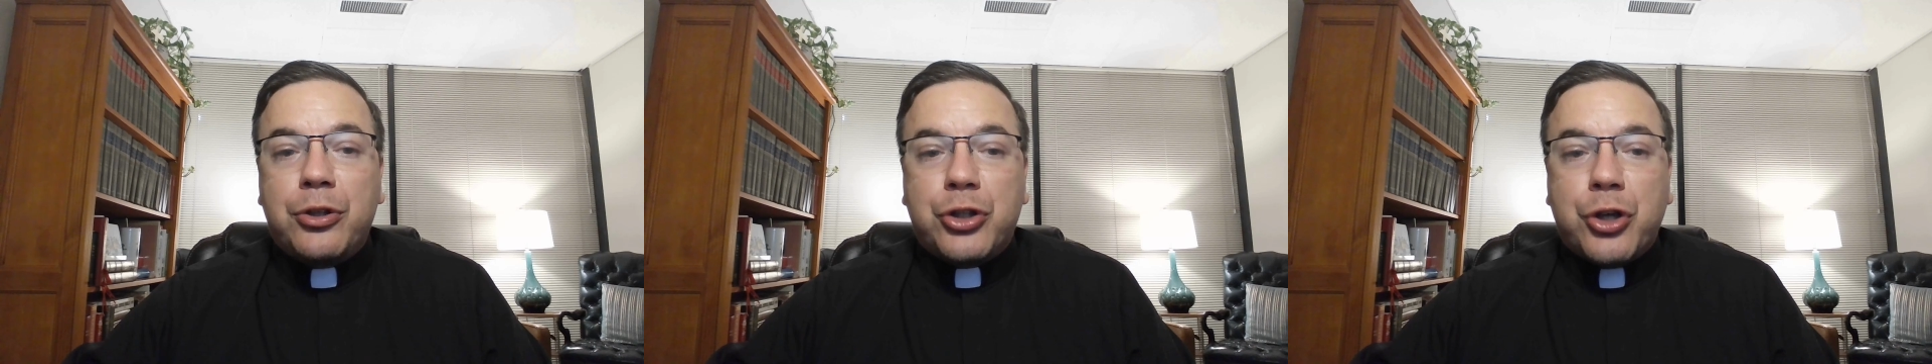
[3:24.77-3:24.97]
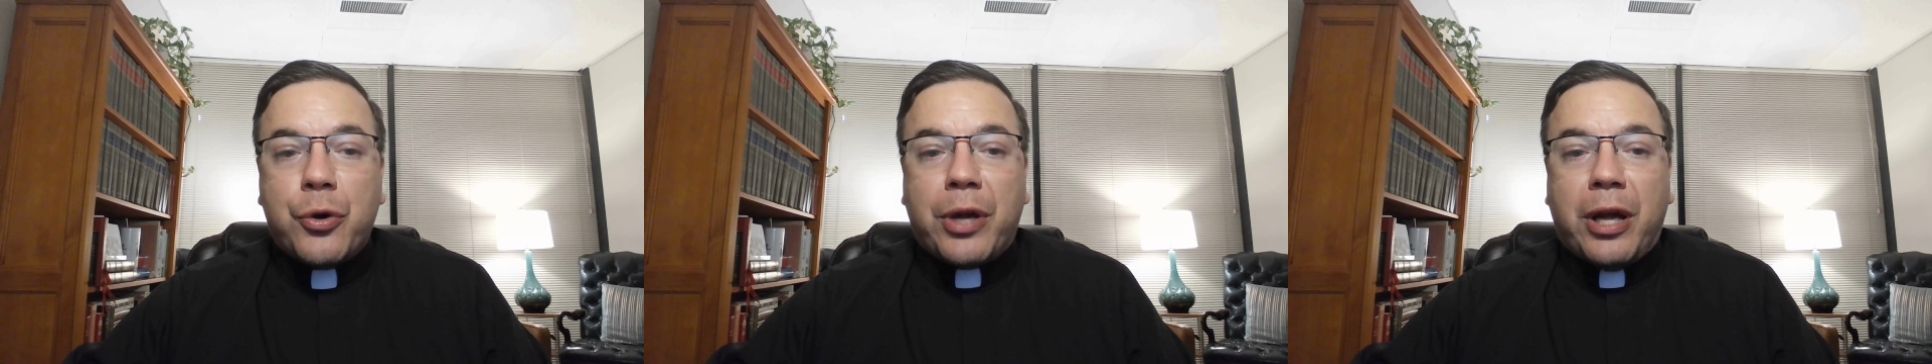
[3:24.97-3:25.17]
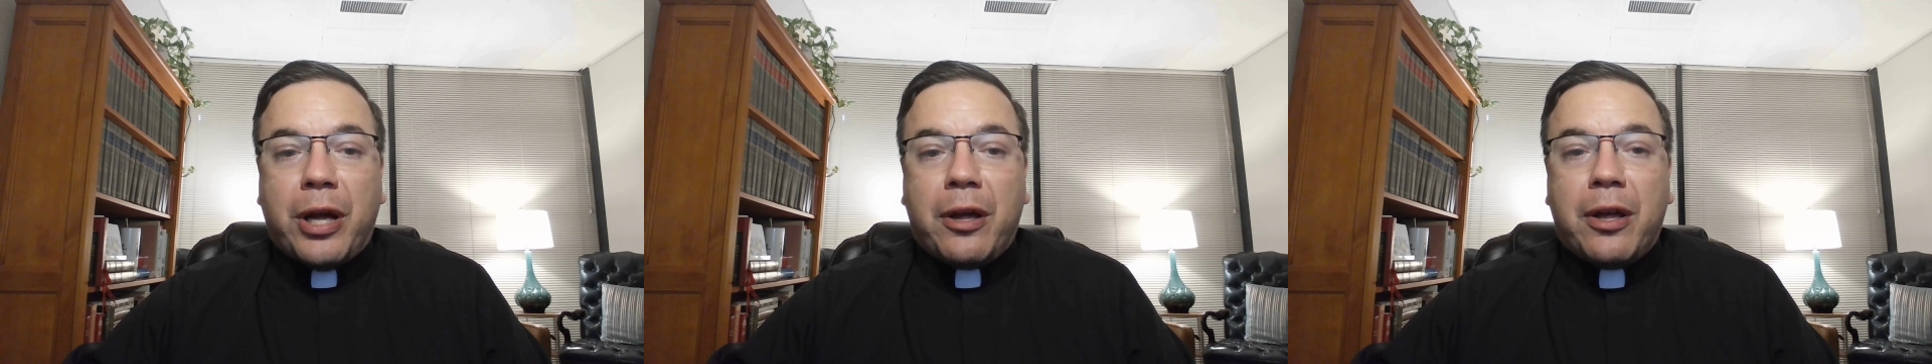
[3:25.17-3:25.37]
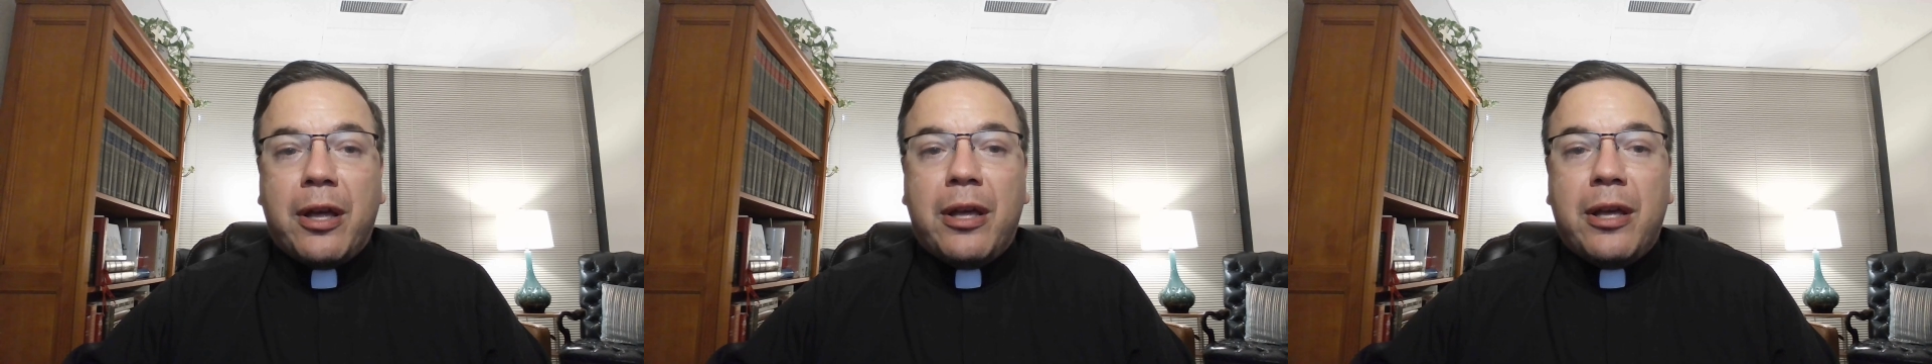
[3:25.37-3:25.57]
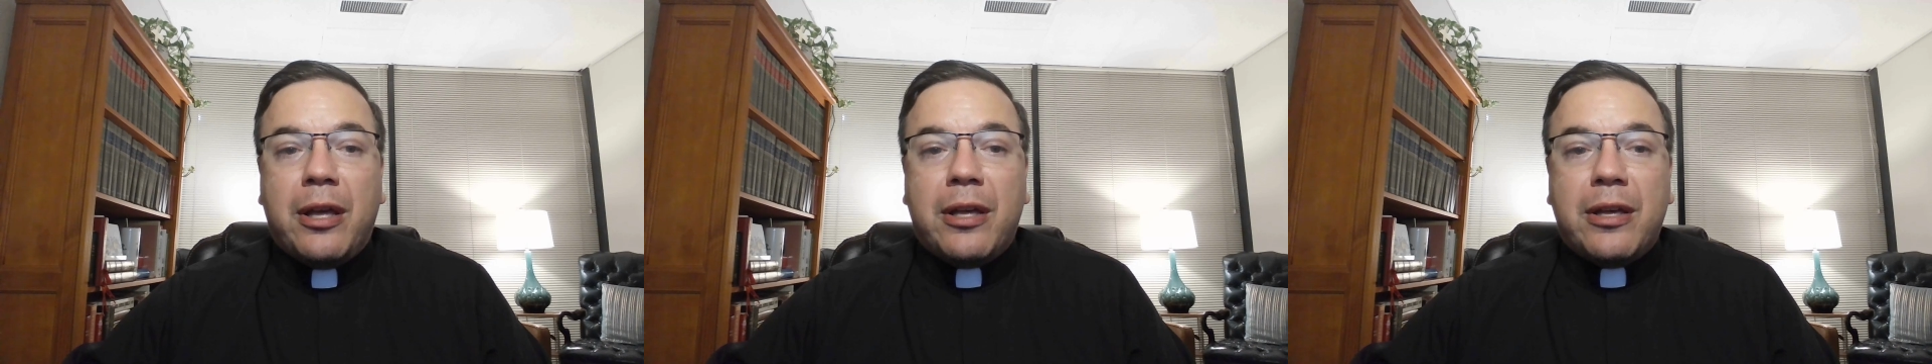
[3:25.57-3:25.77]
Jonah
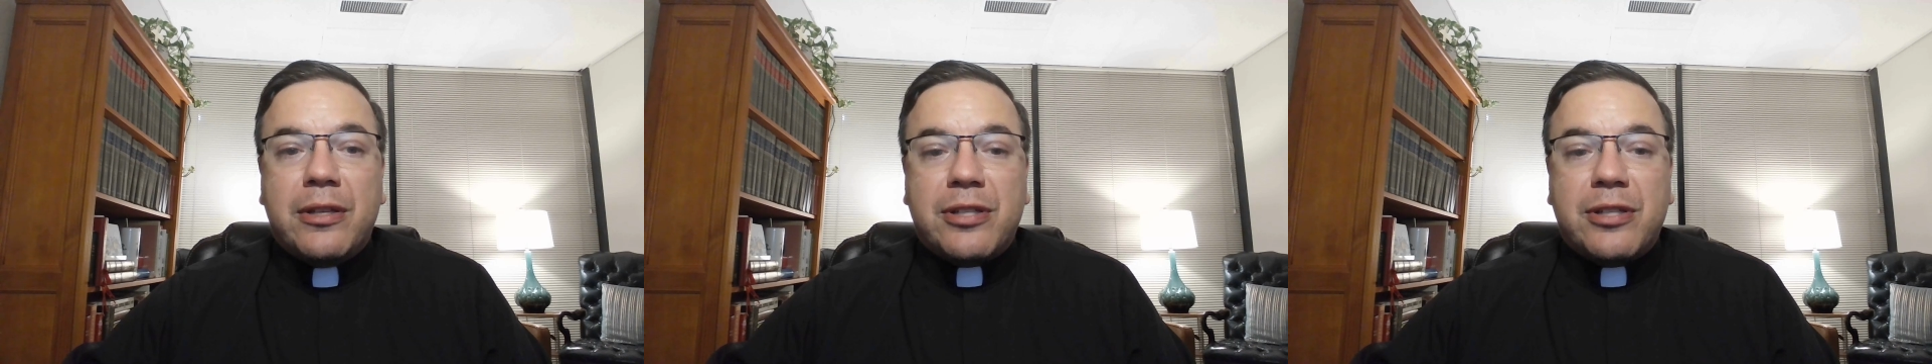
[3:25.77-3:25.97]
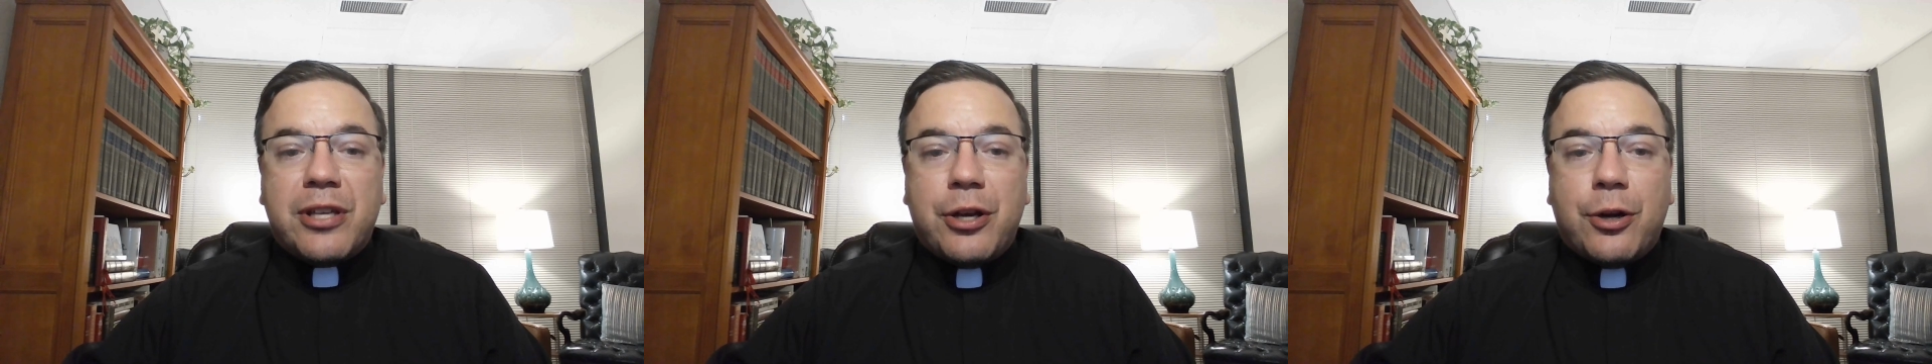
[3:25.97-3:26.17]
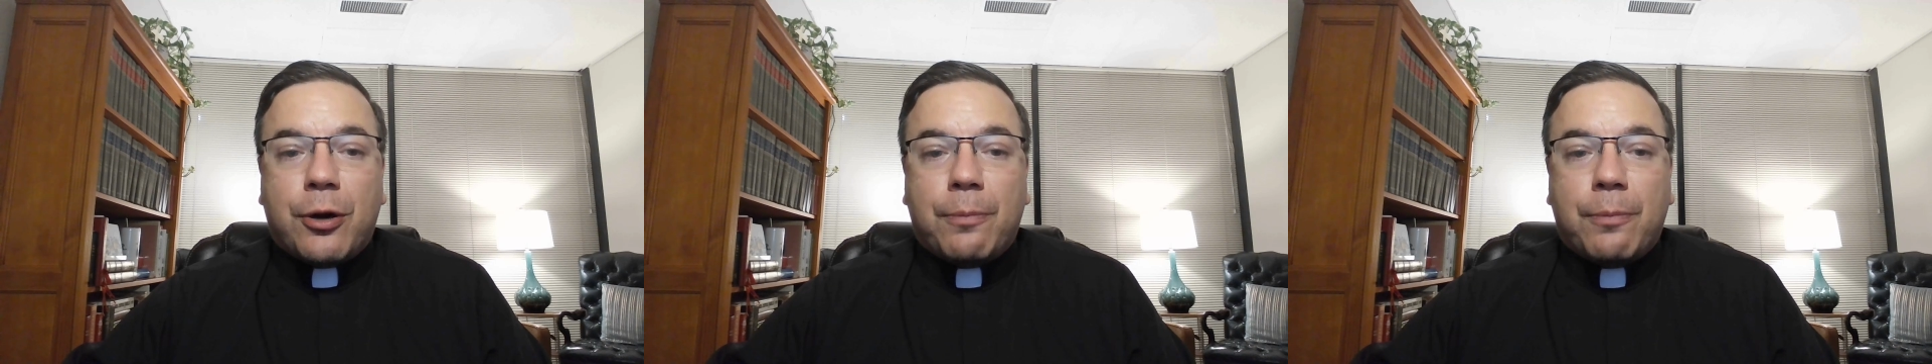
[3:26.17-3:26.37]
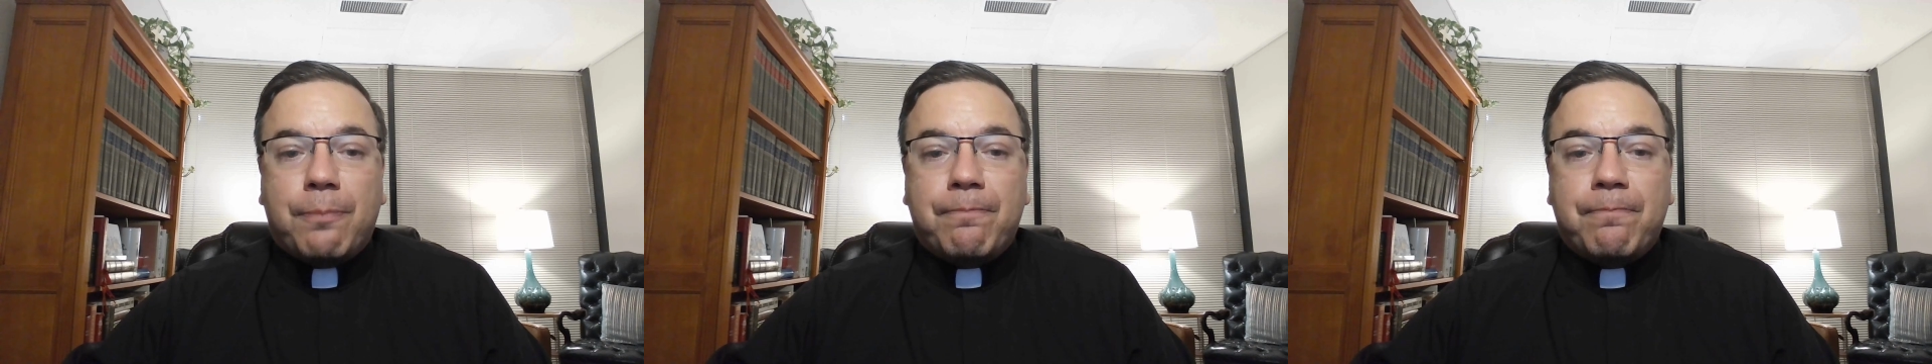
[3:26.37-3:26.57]
is here."